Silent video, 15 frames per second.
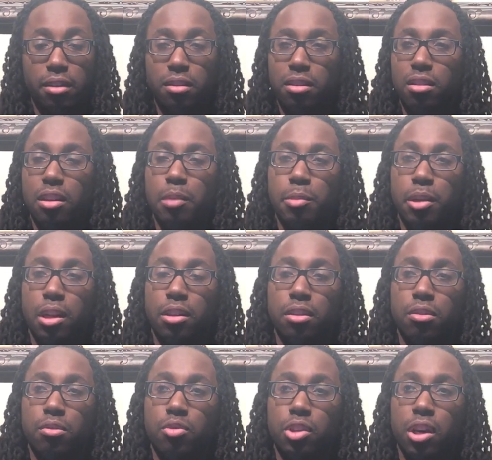is this going to be like the
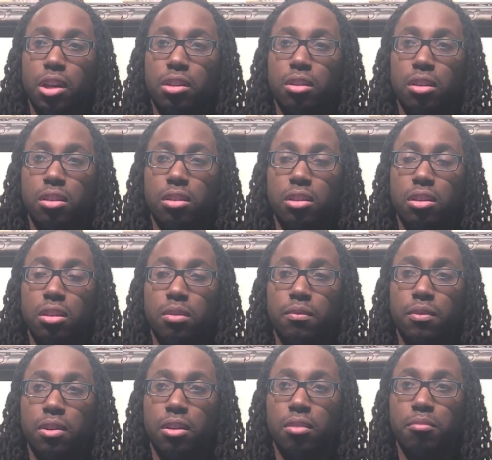new Jocelyn,
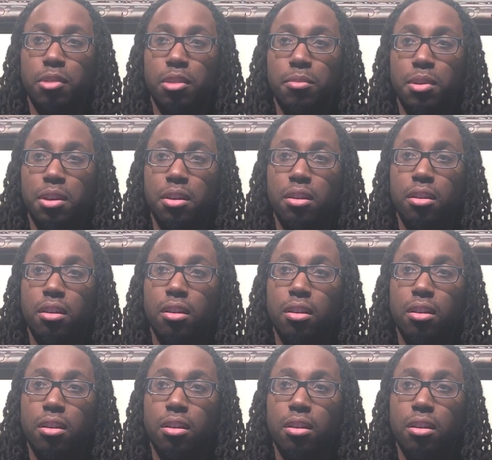Stevie, and Mimi?